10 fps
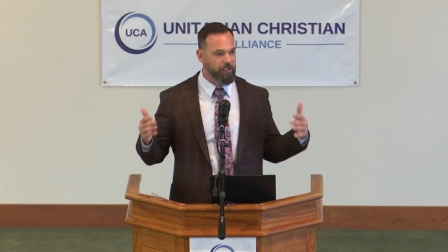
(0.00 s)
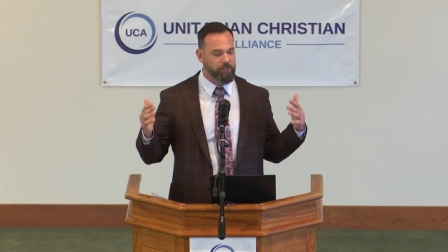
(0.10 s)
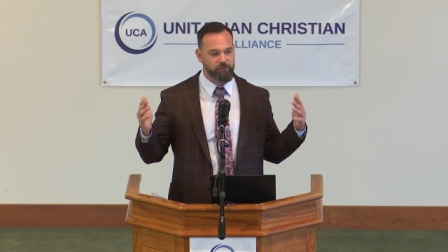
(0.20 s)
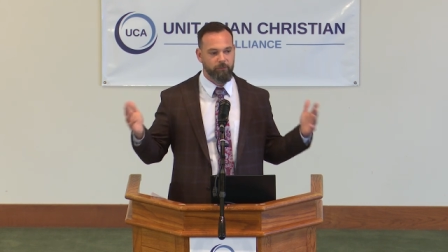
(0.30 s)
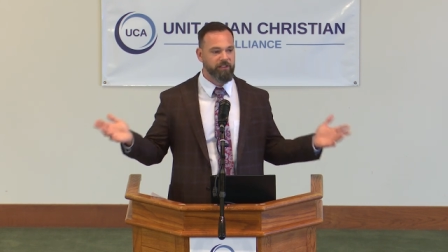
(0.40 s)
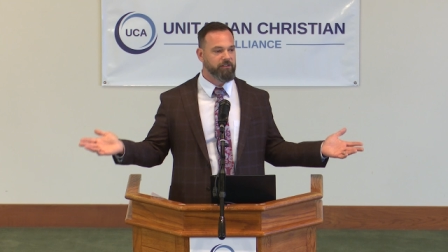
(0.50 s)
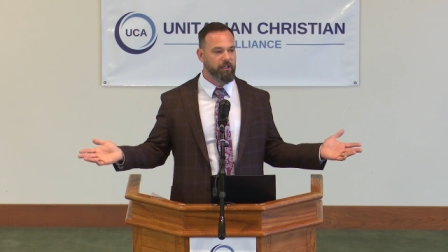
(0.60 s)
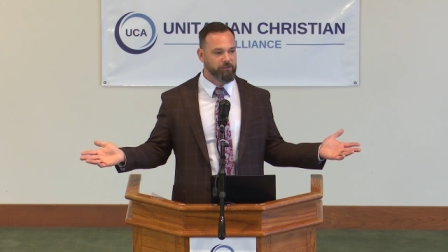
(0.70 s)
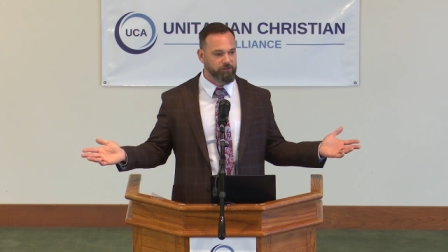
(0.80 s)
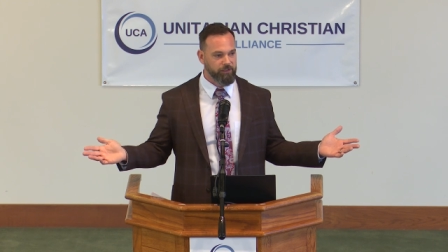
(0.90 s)
some
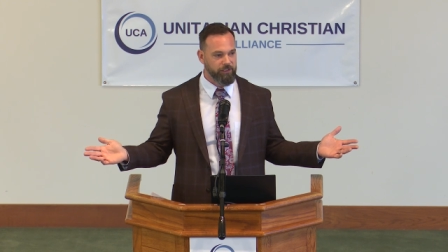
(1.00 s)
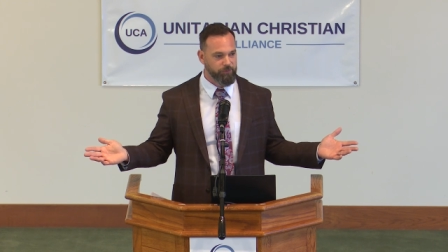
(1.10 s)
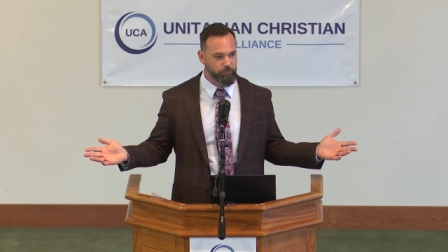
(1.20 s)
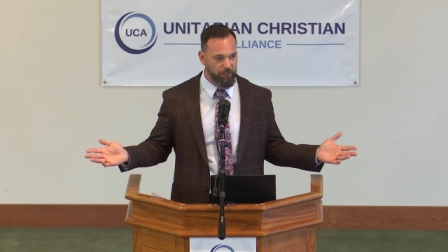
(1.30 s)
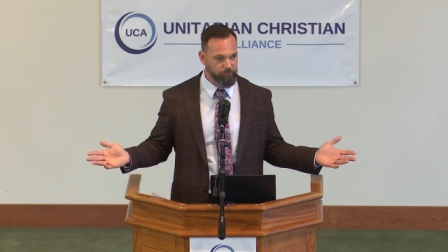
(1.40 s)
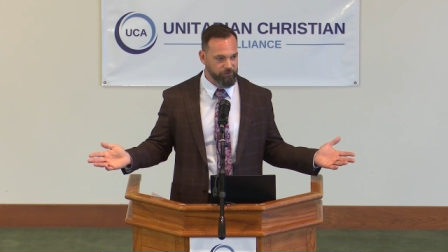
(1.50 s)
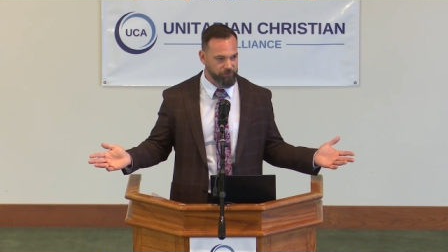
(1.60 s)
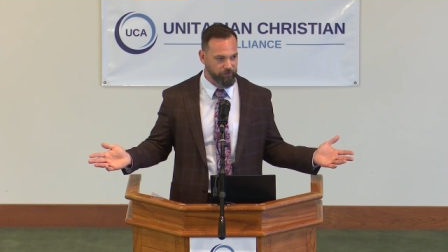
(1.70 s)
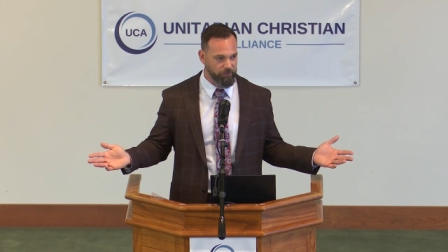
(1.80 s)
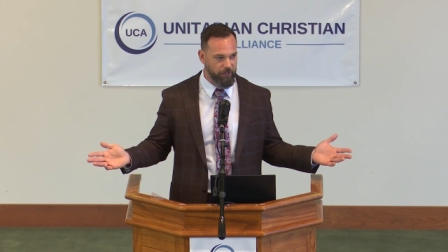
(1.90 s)
industrious
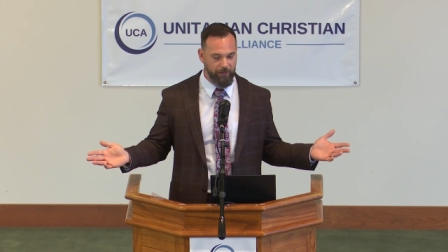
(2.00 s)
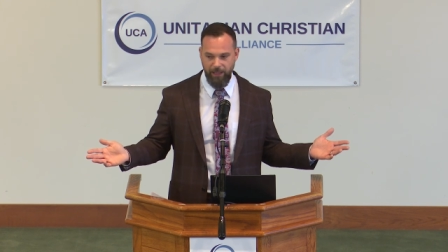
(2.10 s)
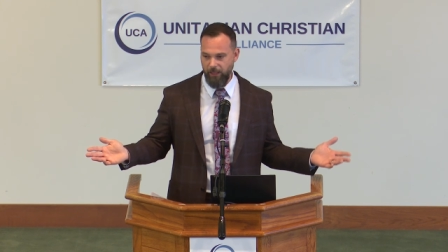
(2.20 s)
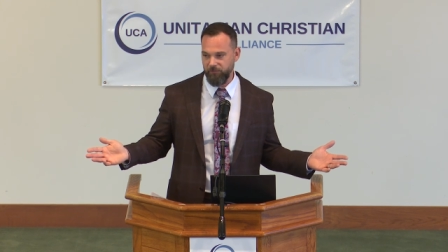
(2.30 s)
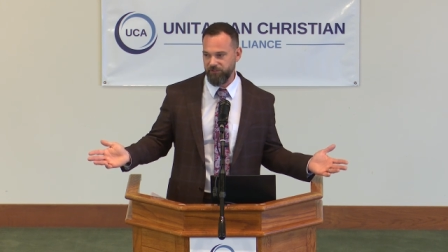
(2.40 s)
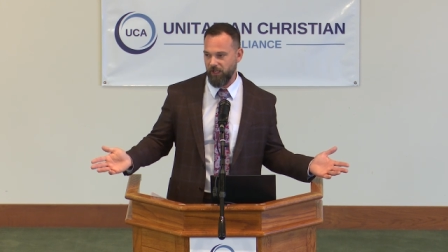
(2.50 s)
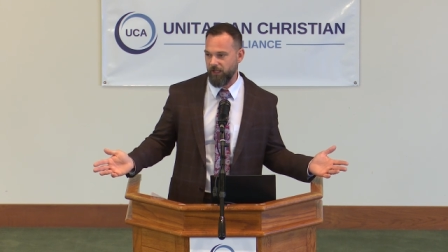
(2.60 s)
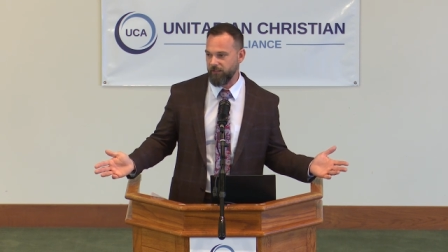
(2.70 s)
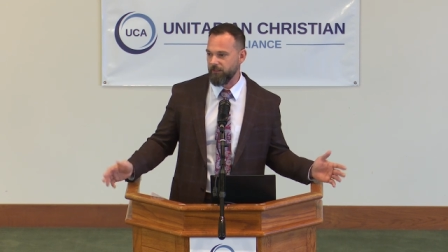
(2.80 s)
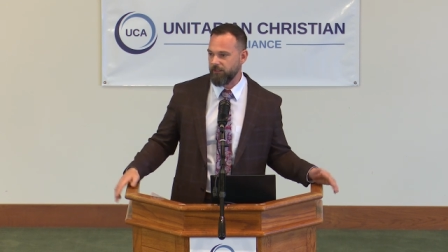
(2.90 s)
publisher on
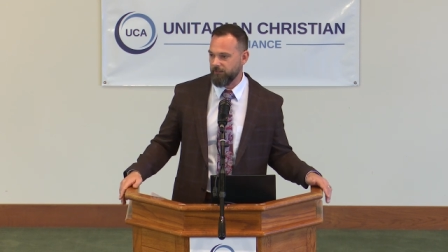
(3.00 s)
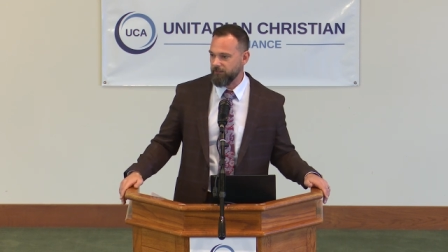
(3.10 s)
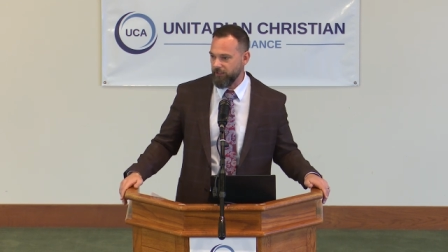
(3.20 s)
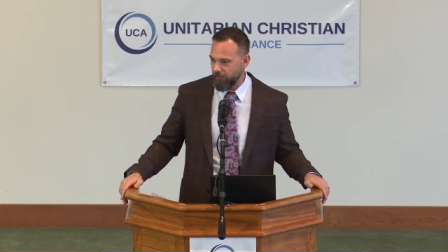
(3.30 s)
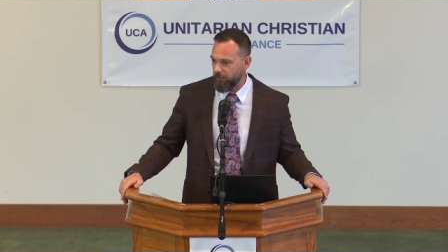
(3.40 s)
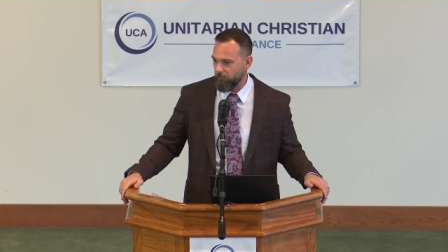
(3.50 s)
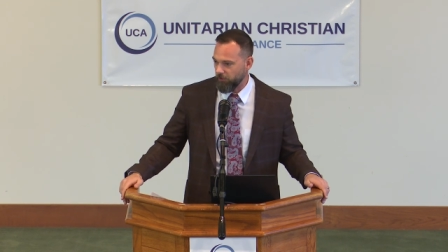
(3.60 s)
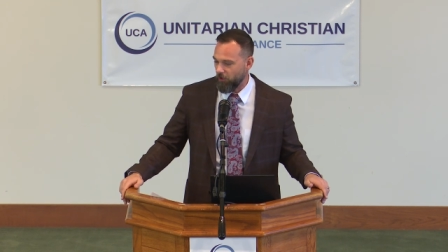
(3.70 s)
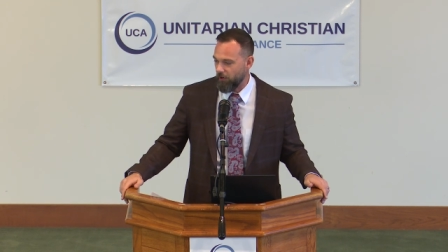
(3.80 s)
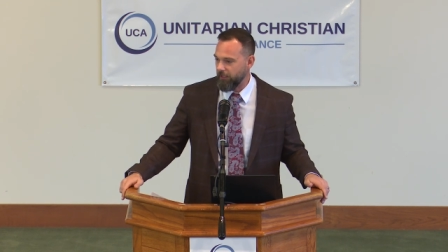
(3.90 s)
Amazon didn't come
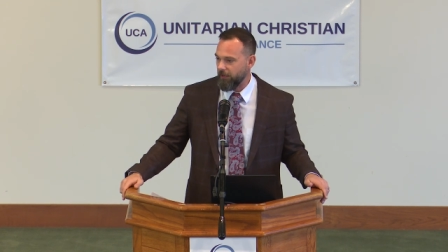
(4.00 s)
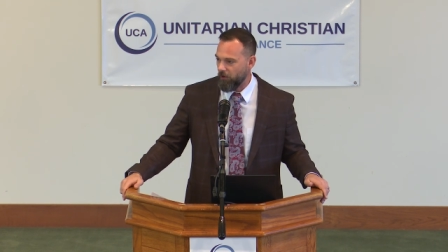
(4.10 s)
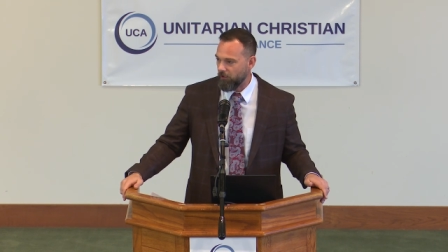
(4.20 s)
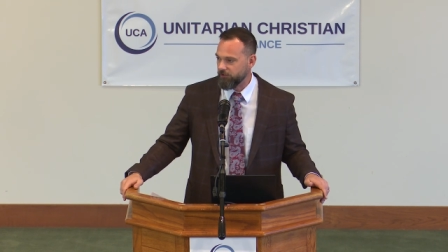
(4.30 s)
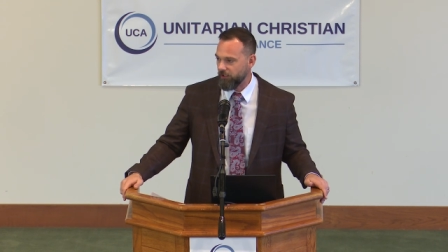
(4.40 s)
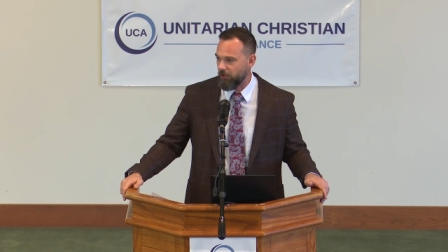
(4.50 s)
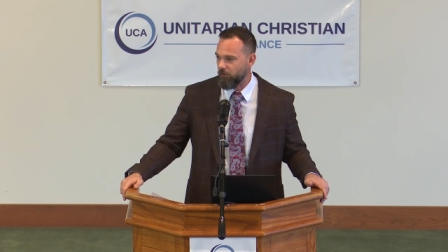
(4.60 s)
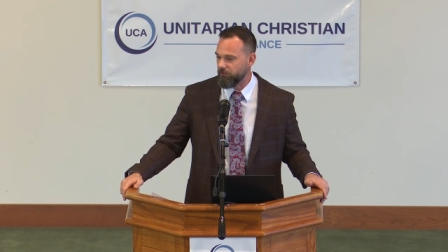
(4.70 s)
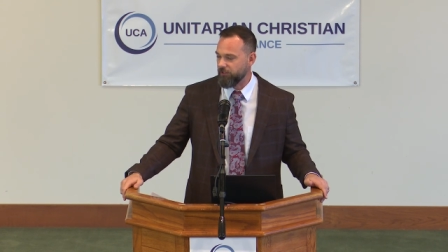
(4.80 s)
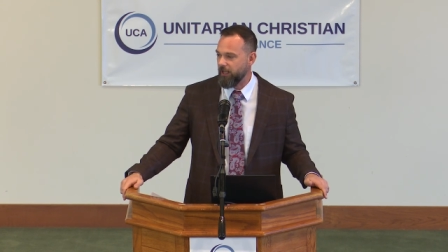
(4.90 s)
along and
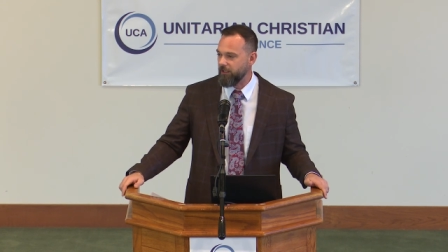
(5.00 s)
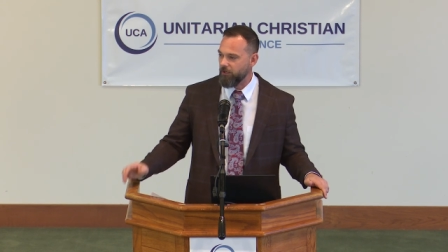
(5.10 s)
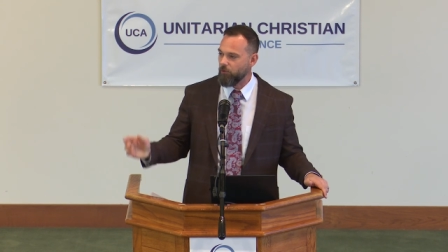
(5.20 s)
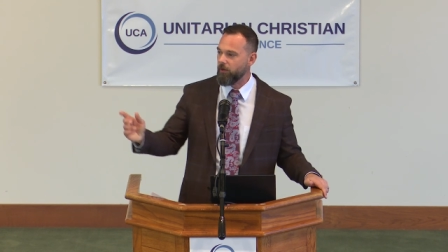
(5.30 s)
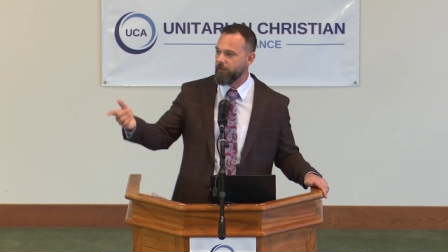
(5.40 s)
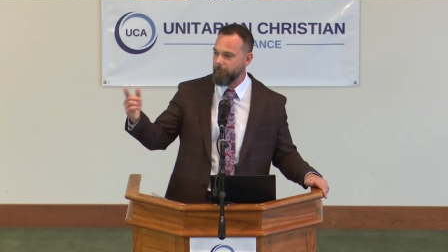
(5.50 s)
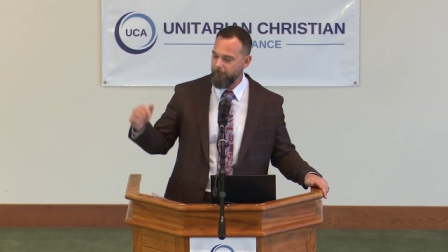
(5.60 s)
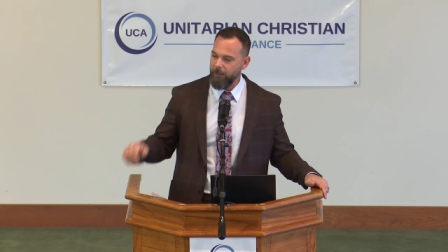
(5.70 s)
also say, you know what,